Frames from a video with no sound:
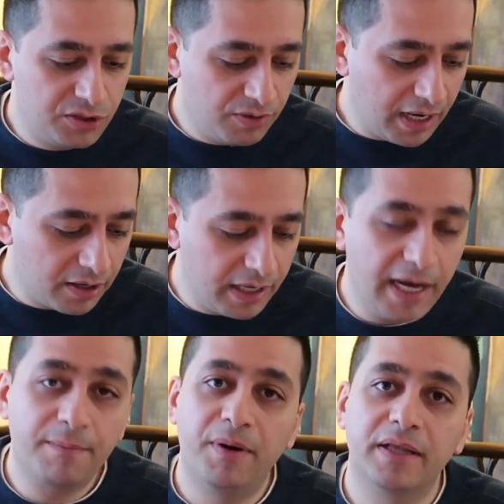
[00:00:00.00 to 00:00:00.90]
Direct
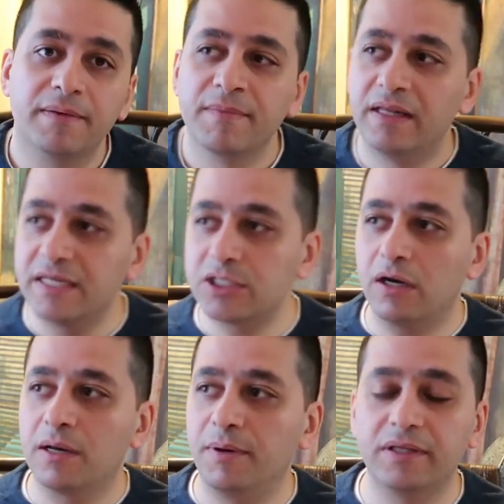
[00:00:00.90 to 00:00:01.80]
Connect, but let's
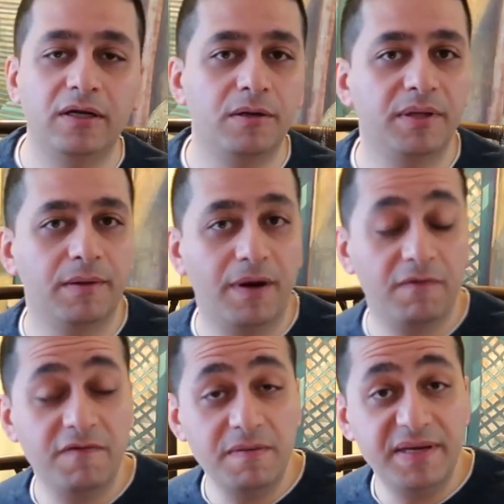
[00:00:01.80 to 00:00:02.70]
talk about a little bit
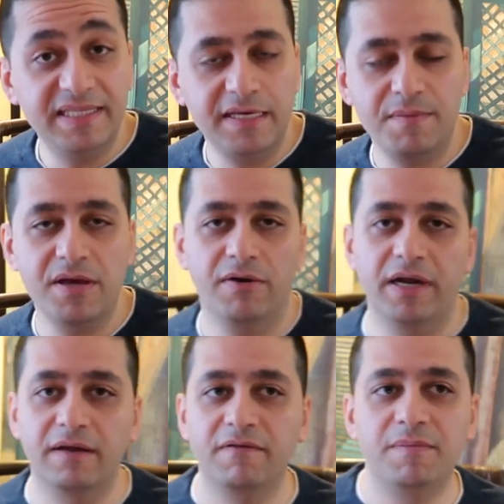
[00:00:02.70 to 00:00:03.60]
about VPC
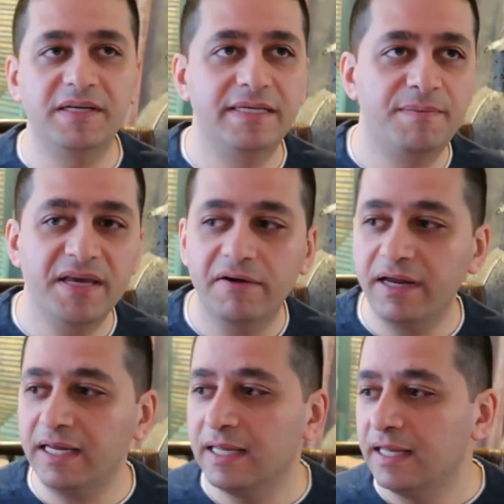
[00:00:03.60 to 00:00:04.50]
peering. VPC
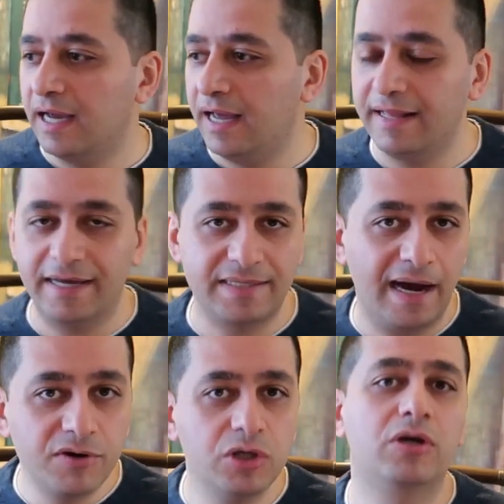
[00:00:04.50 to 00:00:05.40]
peering, that's
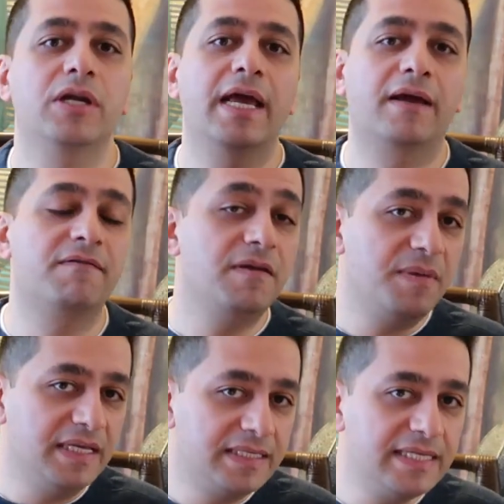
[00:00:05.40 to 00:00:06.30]
how you connect
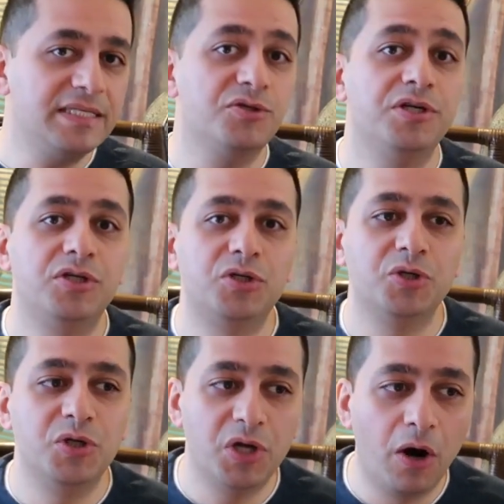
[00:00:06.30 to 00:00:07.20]
VPCs. You need
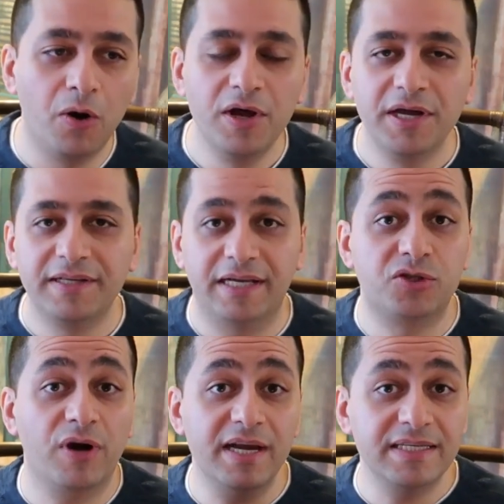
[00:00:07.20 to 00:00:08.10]
to know
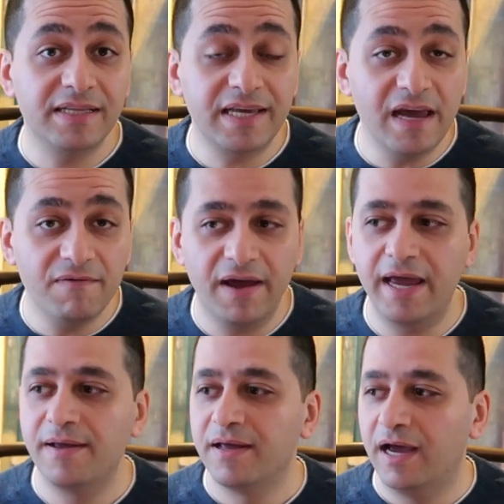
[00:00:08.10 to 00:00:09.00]
that transit
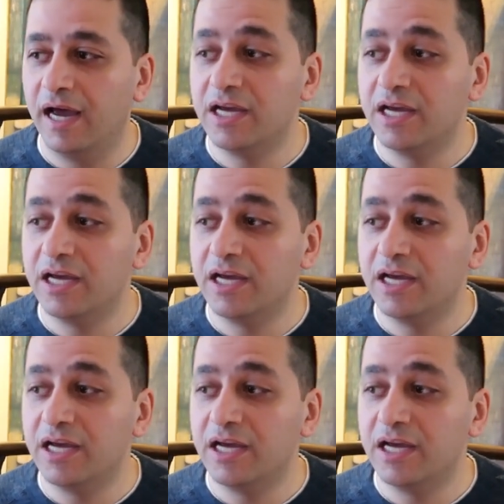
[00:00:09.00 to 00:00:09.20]
gateway